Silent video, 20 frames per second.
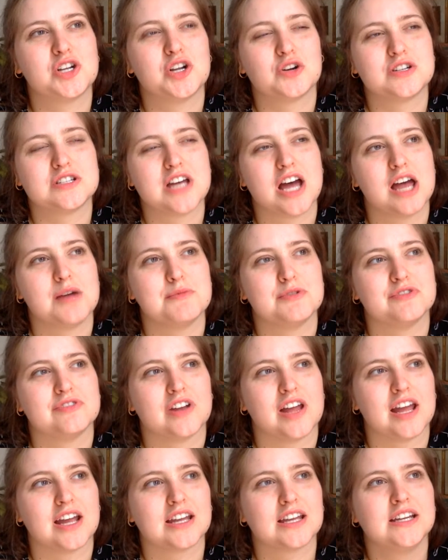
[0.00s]
a long time of
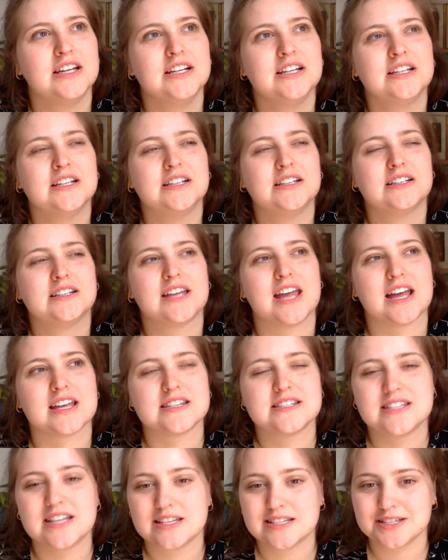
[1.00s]

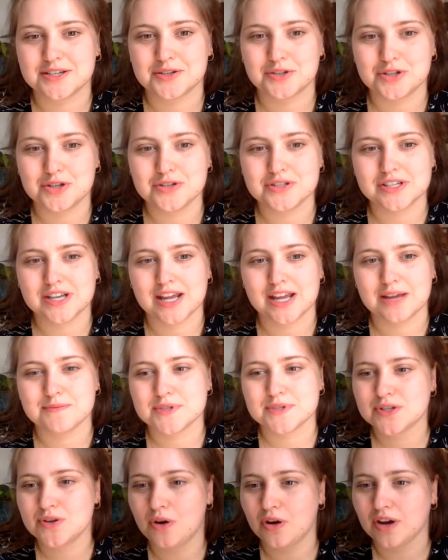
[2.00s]
sitting on
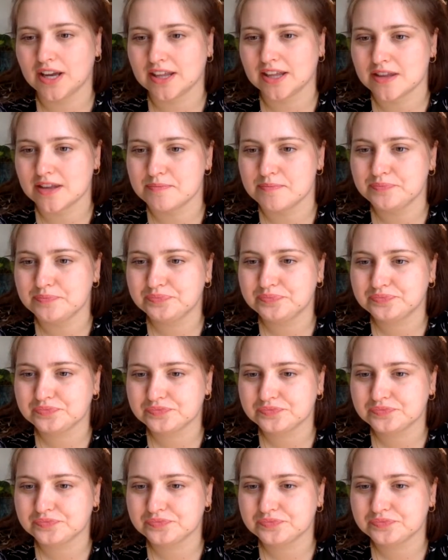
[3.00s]
usernames, hogging them.